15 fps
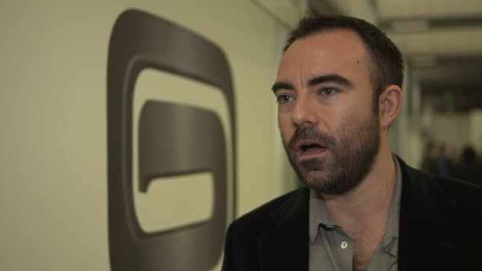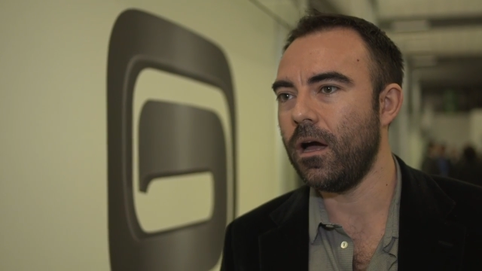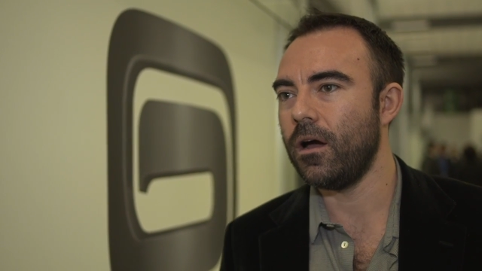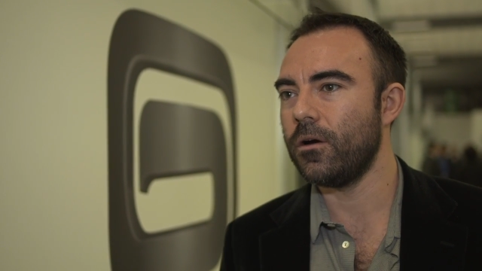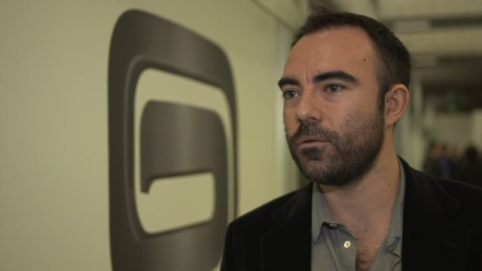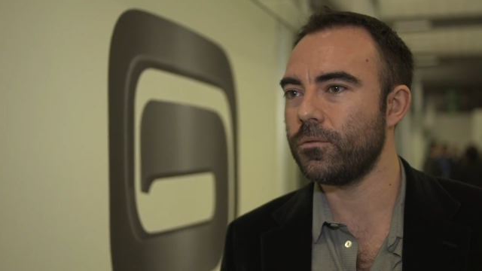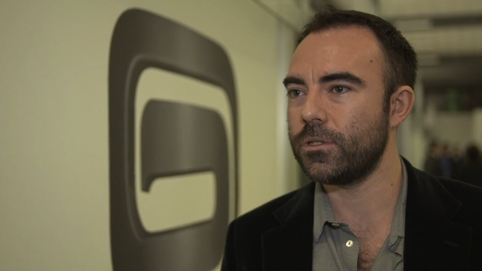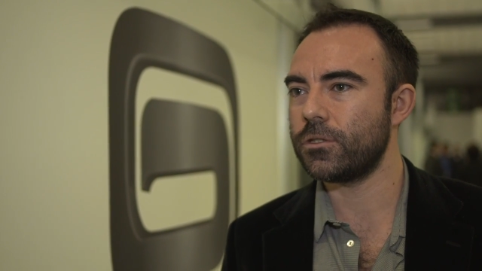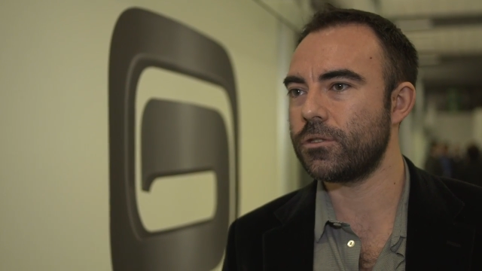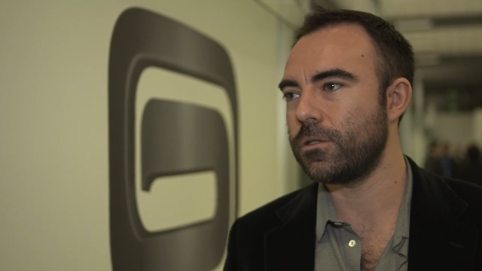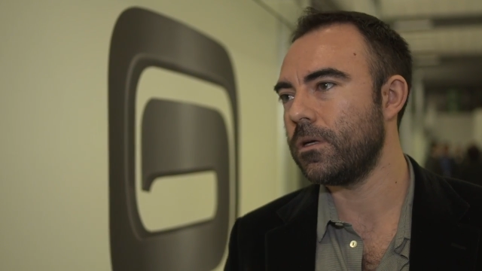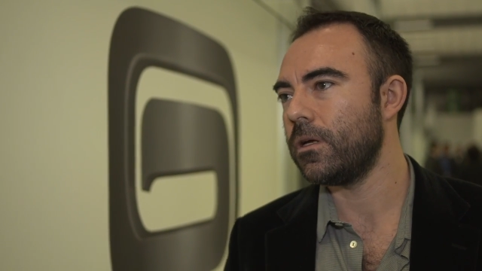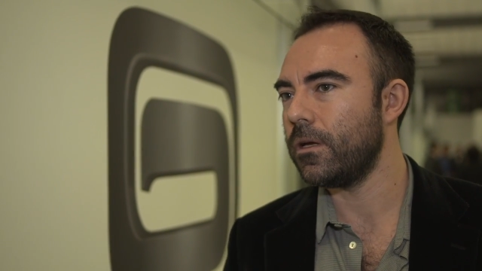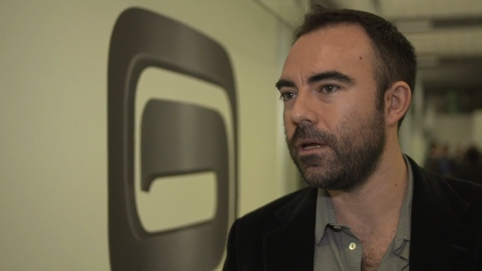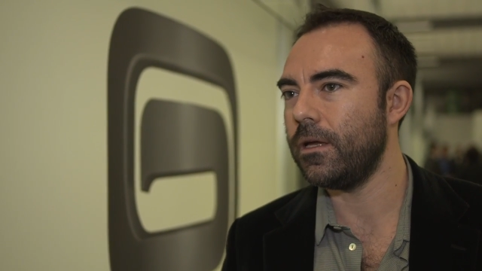uh, which
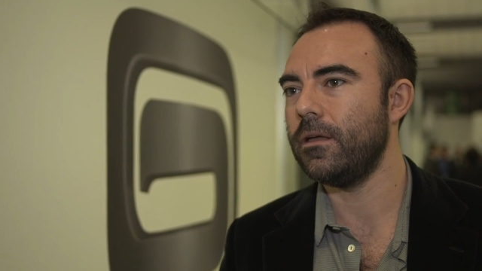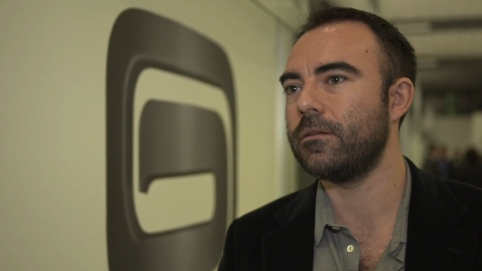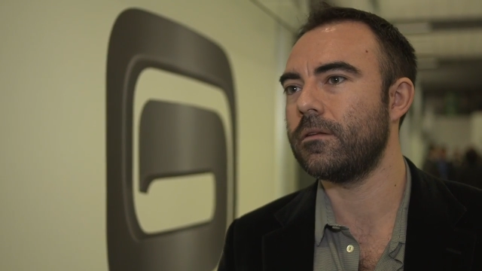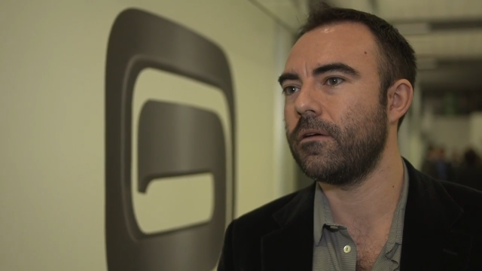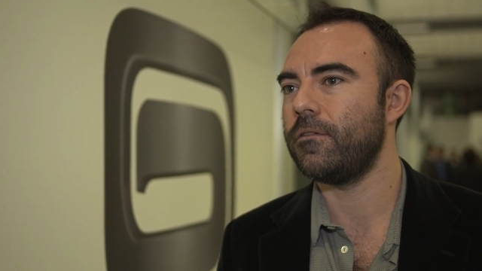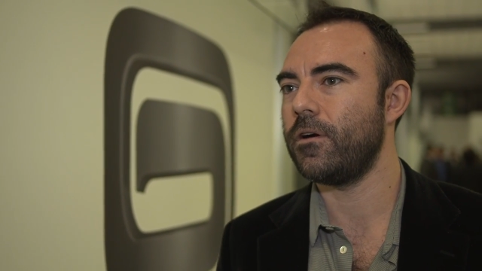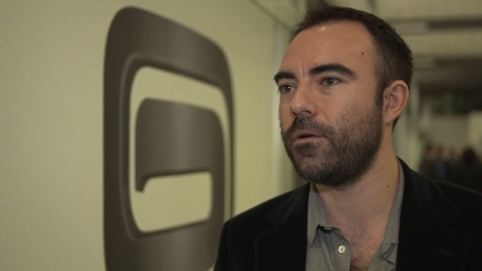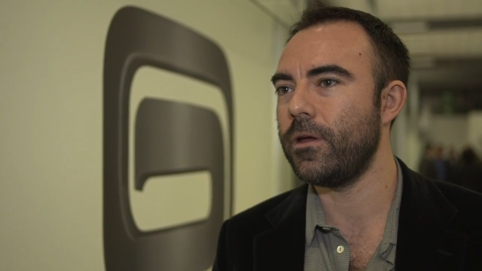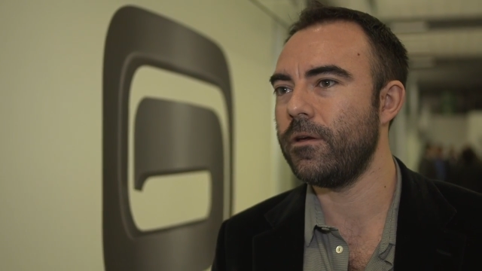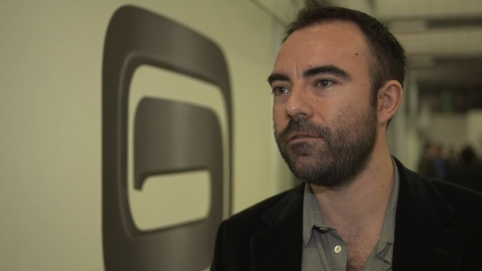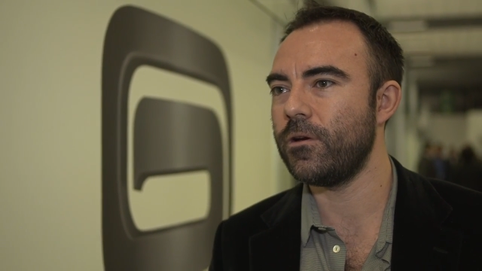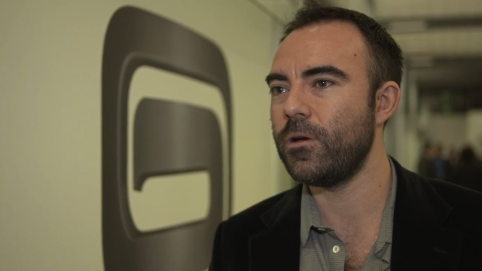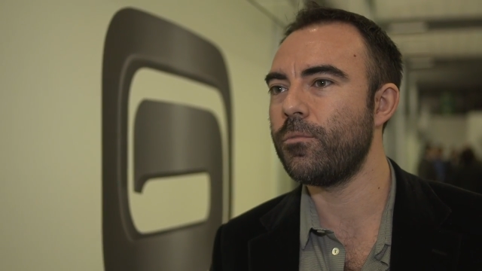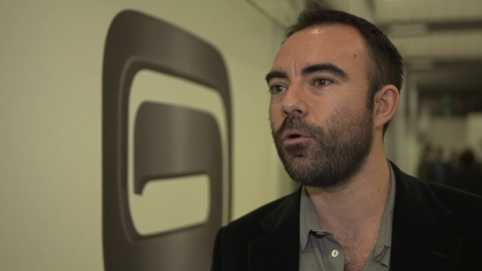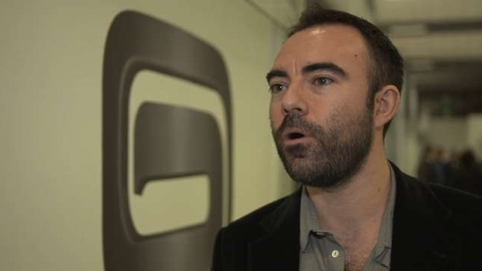is a very,
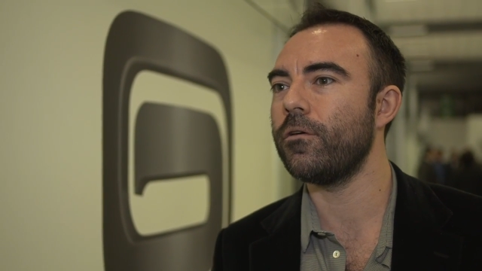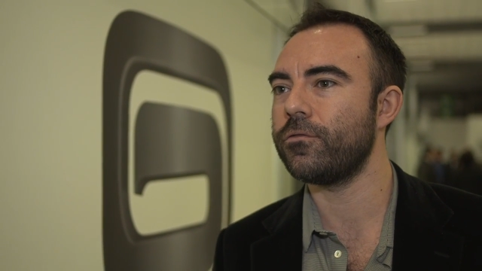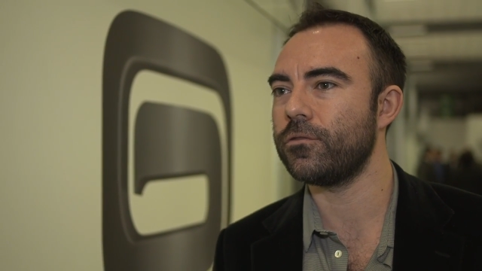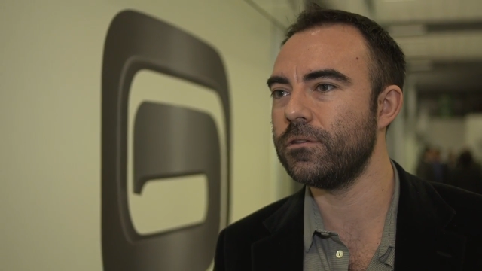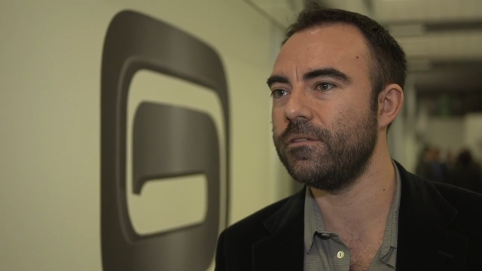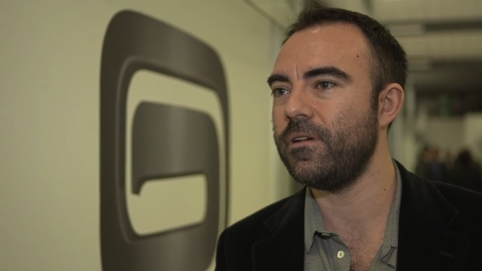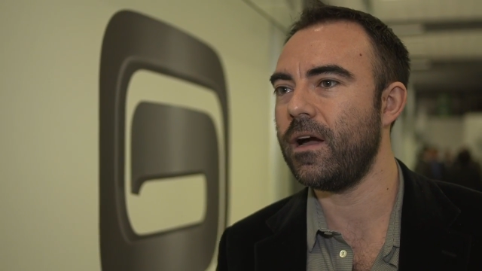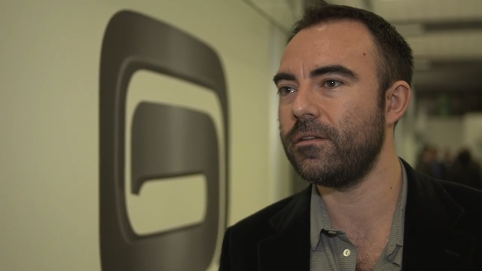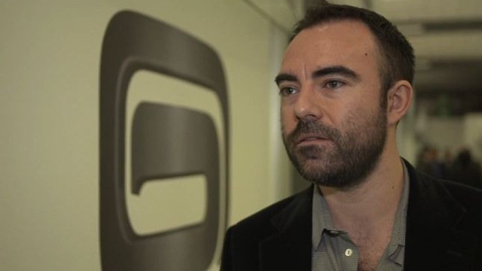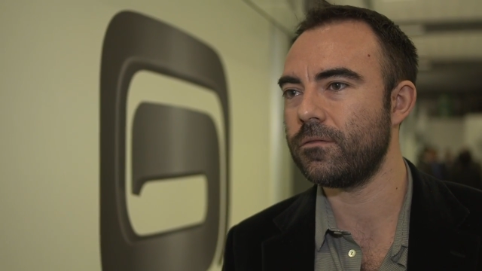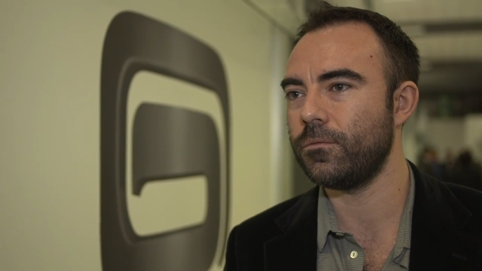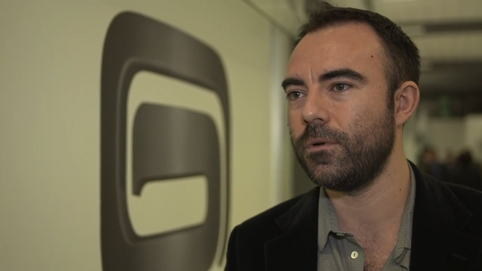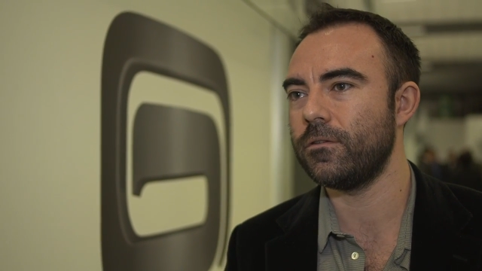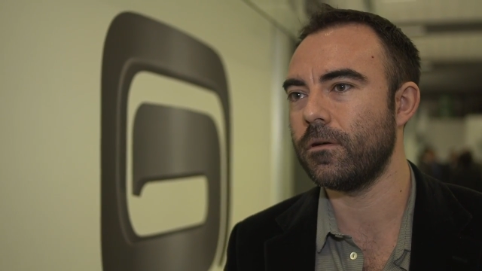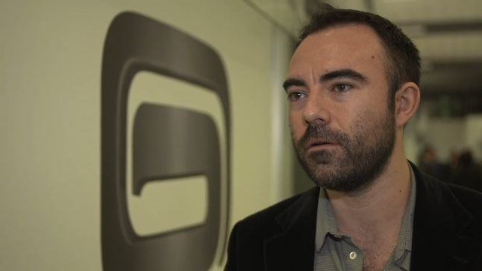very powerful device
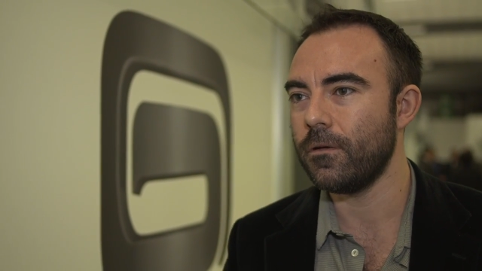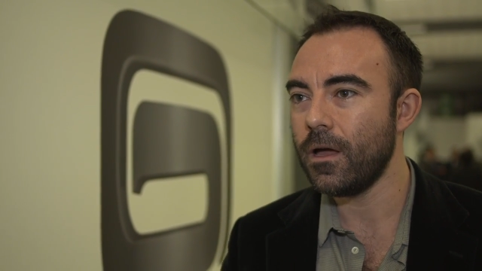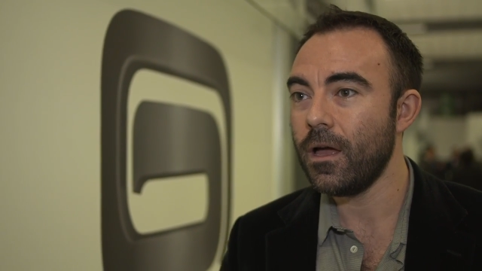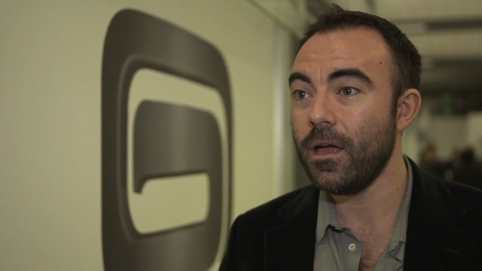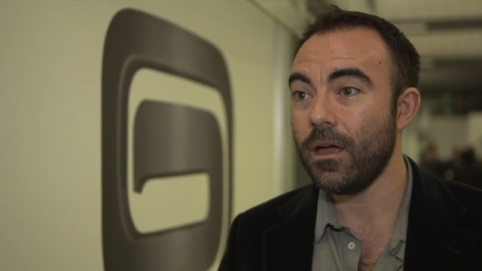with a